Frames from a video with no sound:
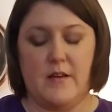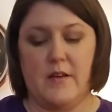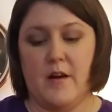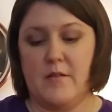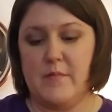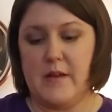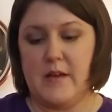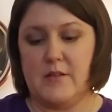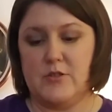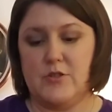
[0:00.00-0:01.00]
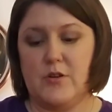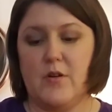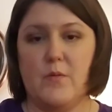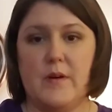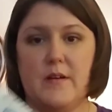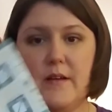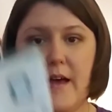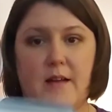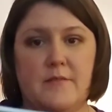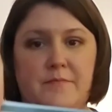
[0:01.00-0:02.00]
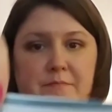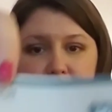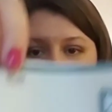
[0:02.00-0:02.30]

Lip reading: Yarn Bee Sugar Wheel Cotton